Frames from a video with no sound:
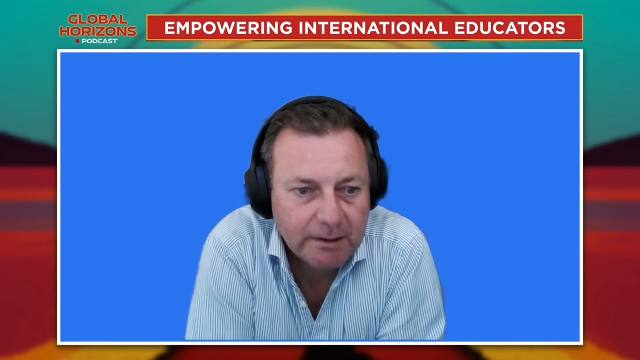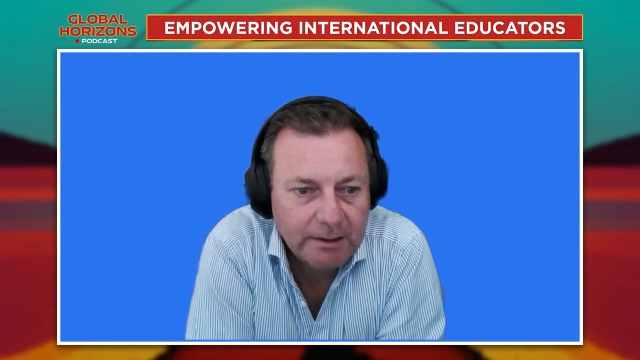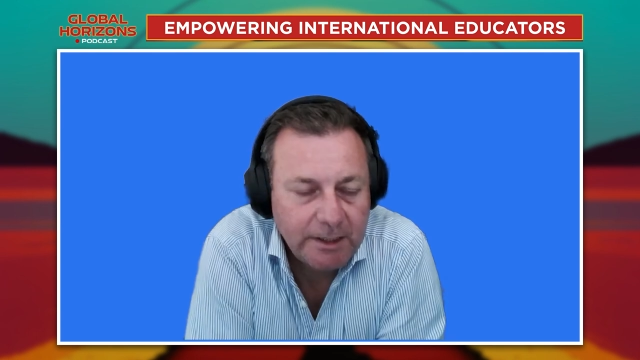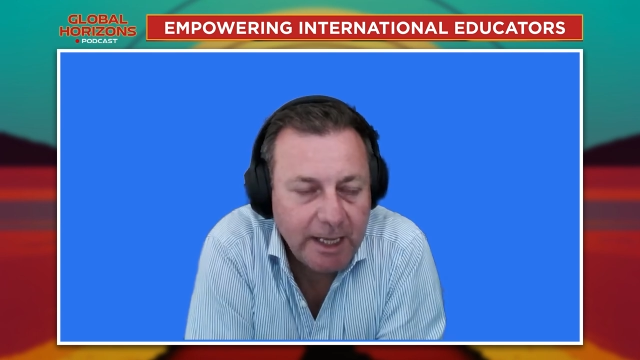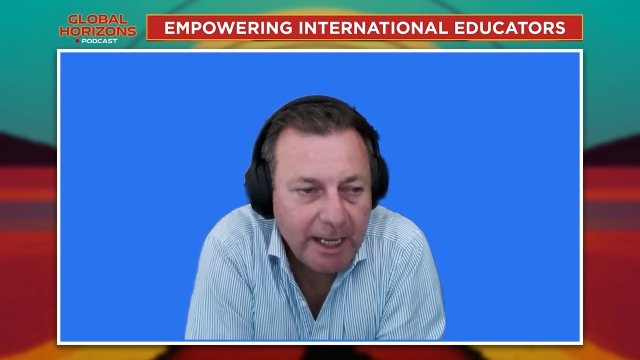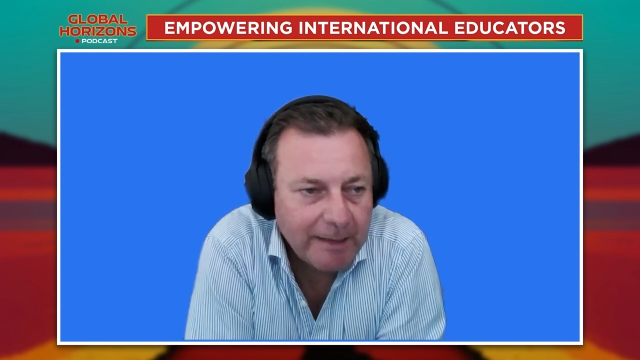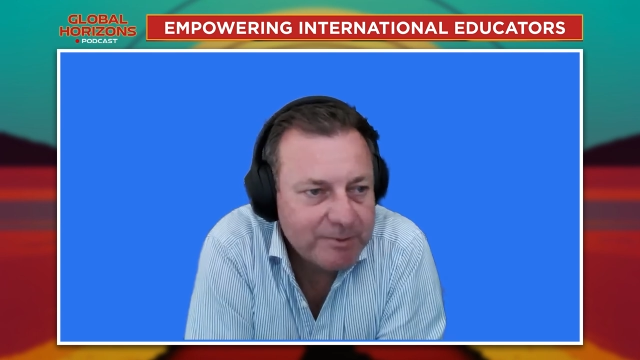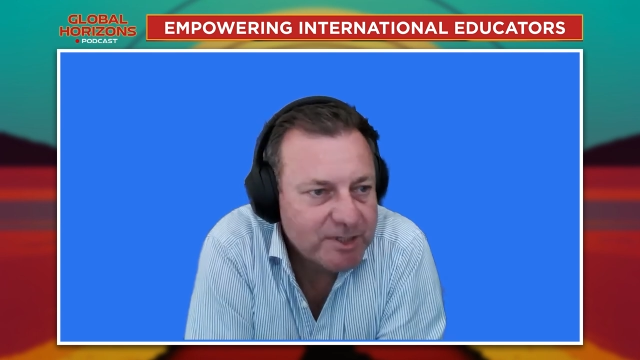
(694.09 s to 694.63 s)

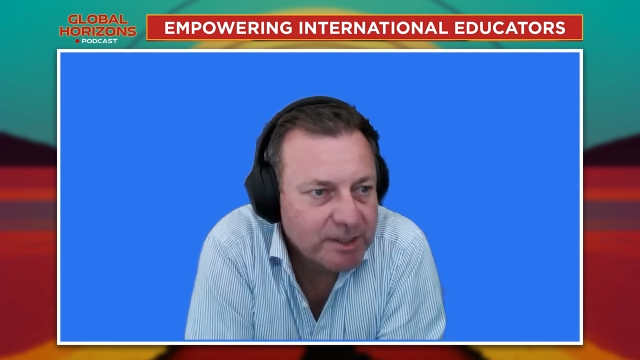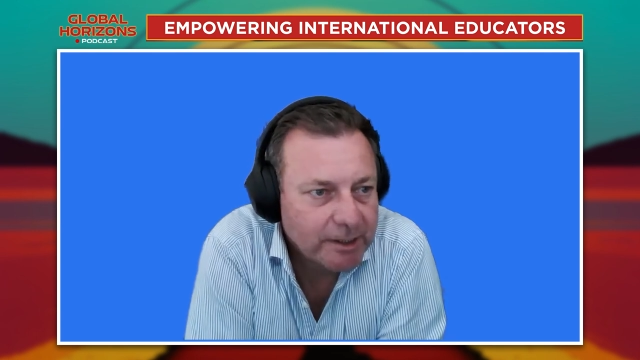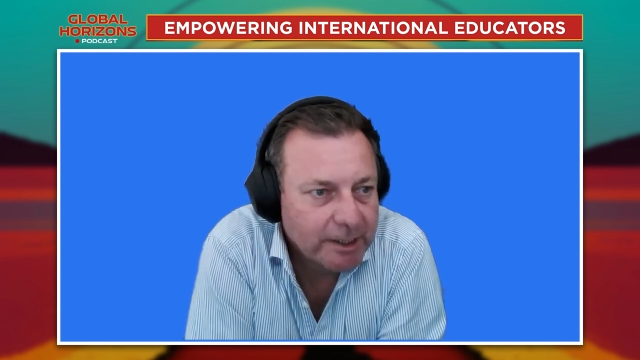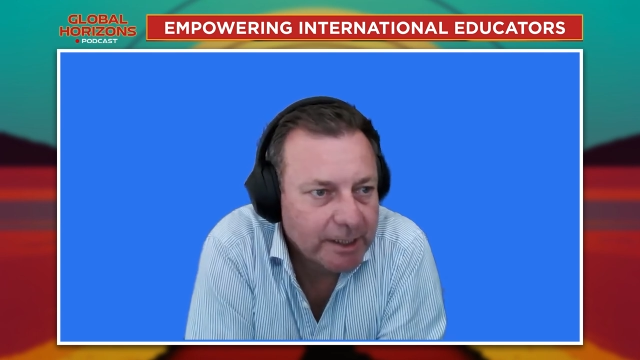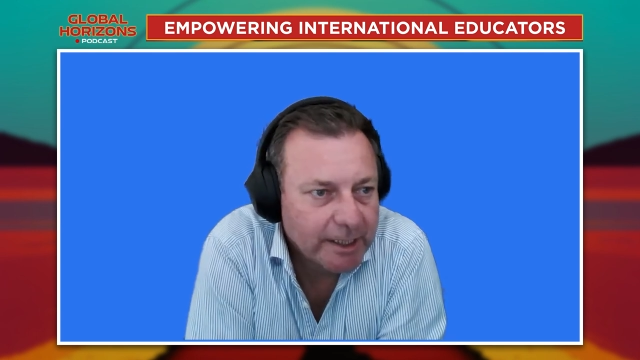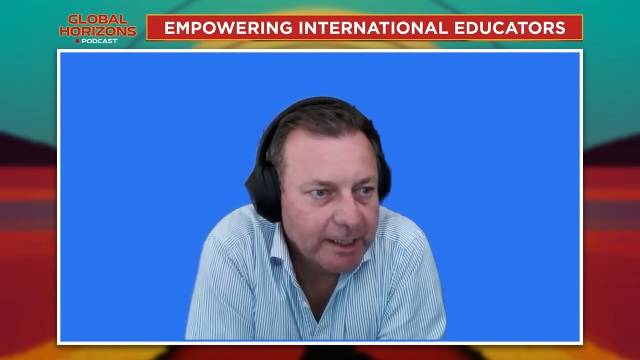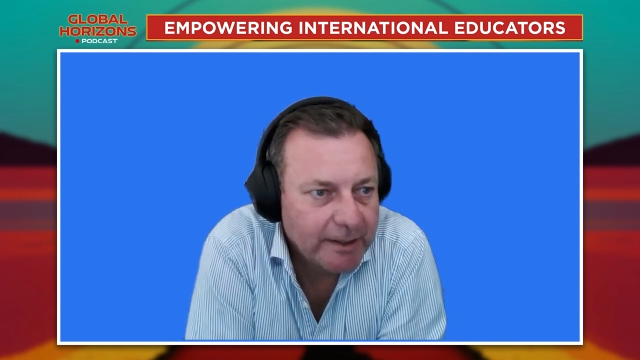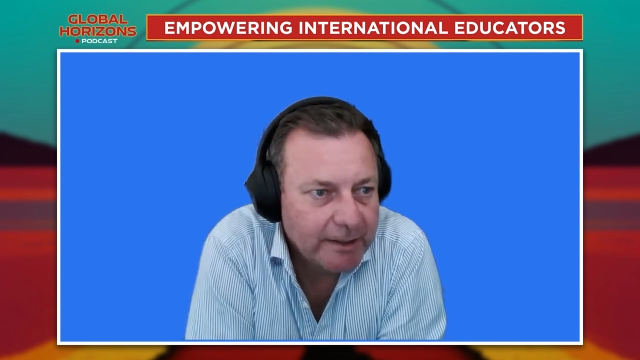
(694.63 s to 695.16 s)
Yeah,
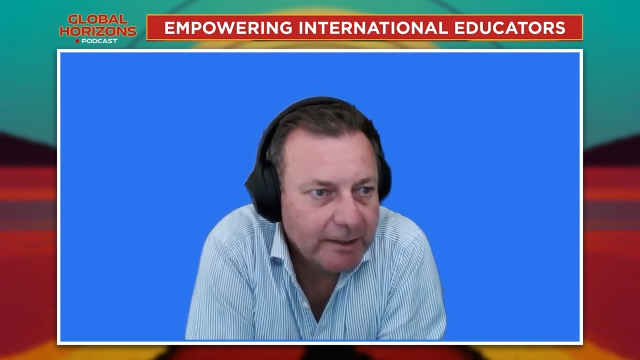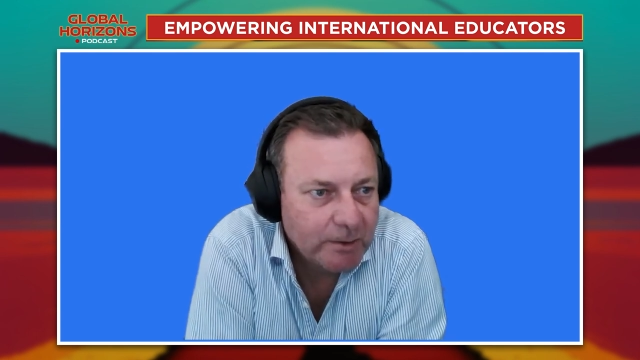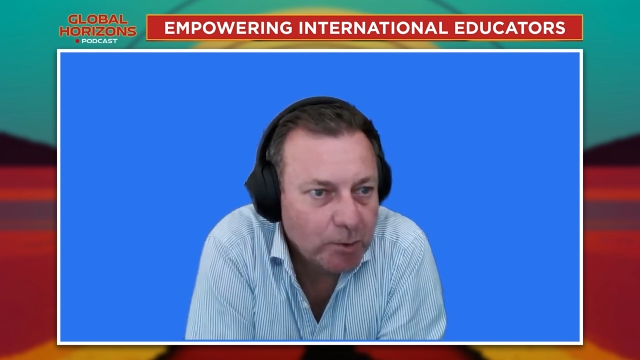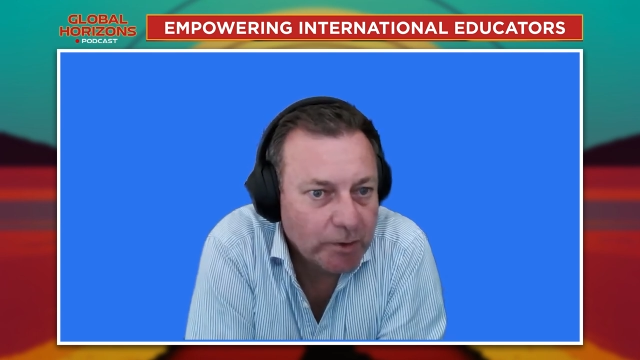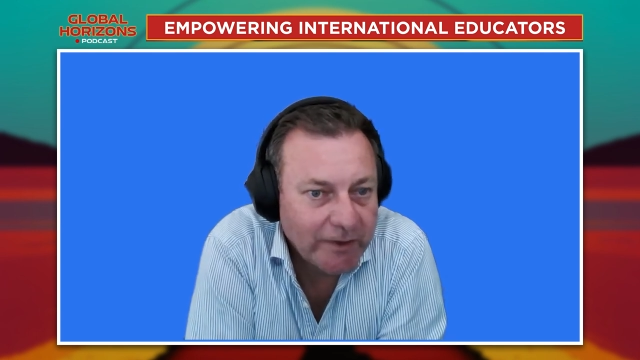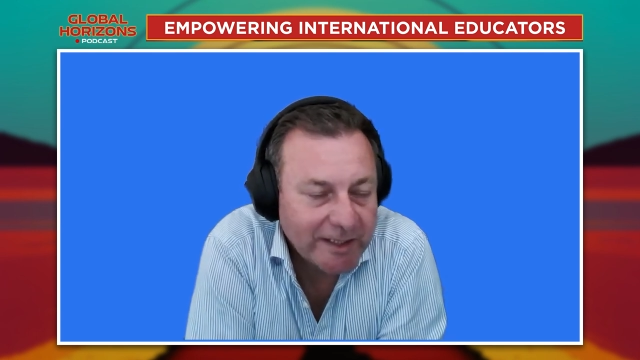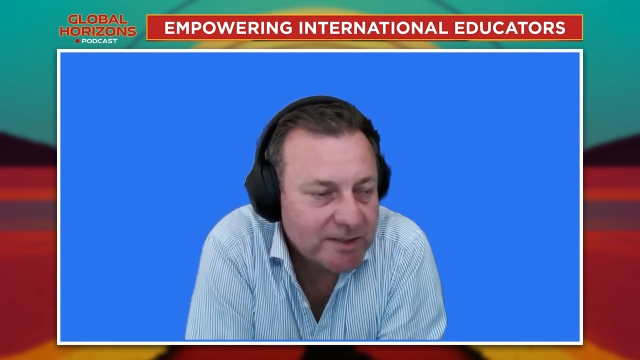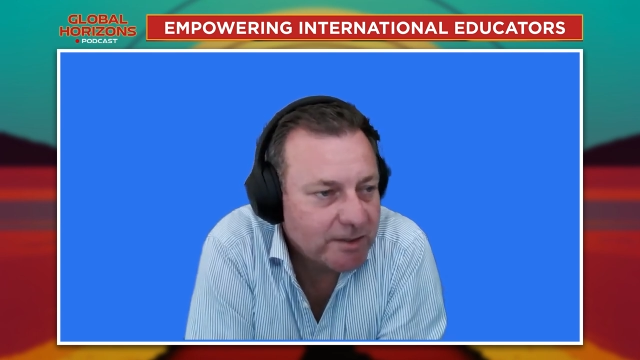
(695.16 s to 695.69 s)
absolutely. And
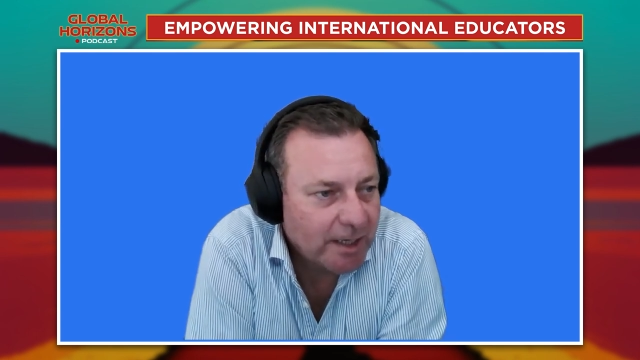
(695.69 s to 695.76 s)
look, that's,